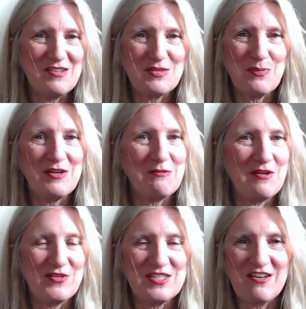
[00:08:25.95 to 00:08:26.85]
It was pretty
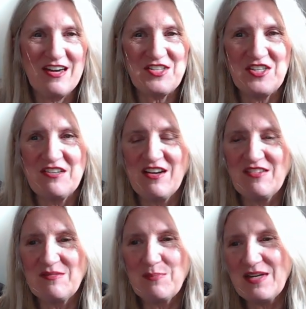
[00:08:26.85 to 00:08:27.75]
rough and scratchy
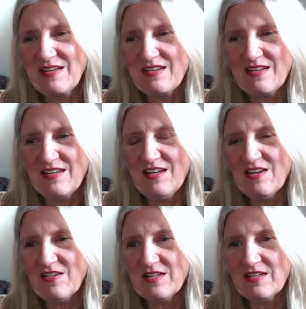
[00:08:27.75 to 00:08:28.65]
around, but it, you
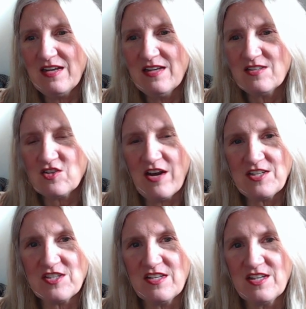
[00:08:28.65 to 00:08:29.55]
know, it, it
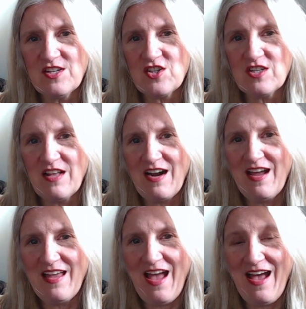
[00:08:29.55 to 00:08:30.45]
scratched the itch that
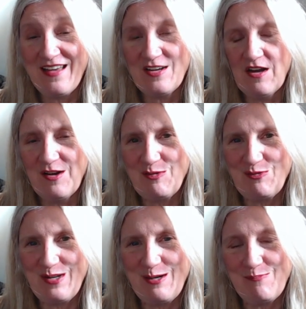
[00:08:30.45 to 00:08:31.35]
I had
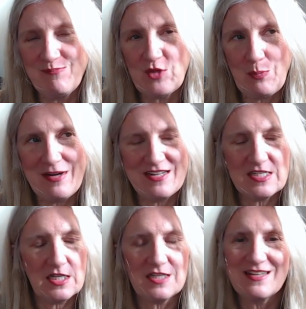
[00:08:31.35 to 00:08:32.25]
of, um, no pun
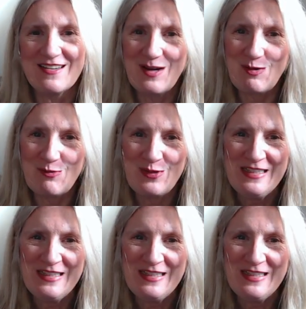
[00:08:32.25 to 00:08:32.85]
intended, of